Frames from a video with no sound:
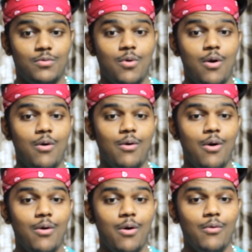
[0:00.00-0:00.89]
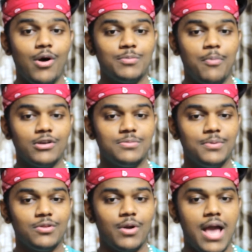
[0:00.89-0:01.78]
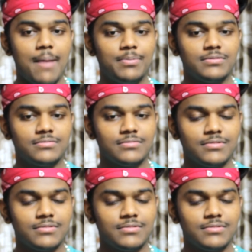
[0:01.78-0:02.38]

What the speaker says: Whoa, whoa, whoa, whoa, what possible is gonna happen?